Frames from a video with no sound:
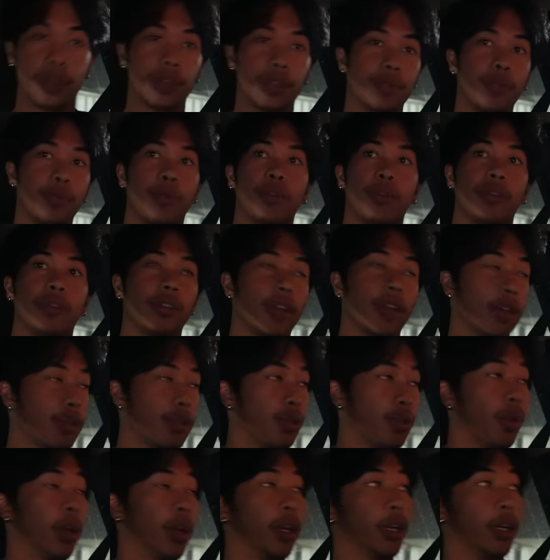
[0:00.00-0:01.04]
it's more than that. It's
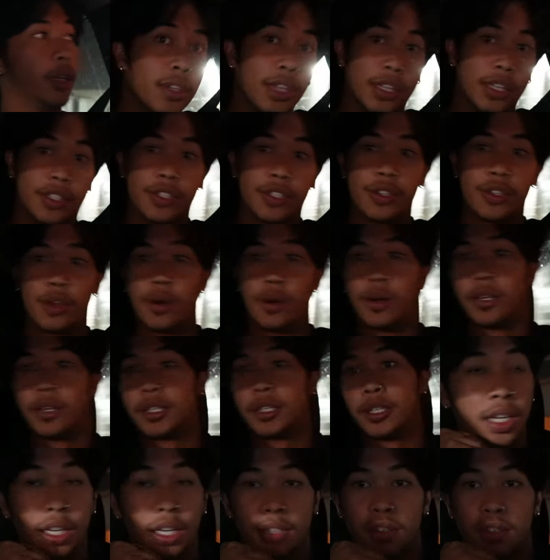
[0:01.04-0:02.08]
raining. It's
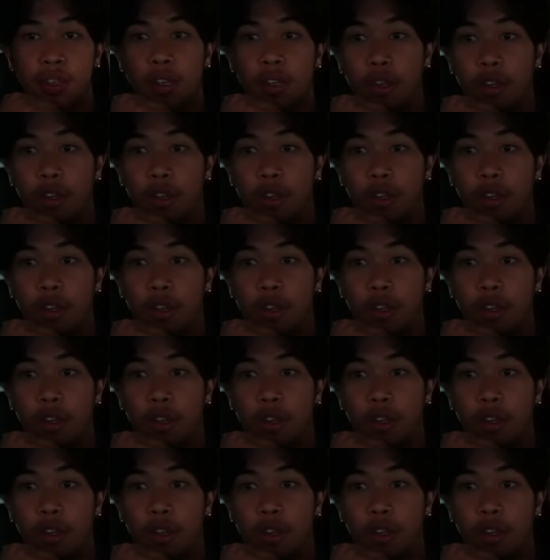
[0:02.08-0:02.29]
dark. It's a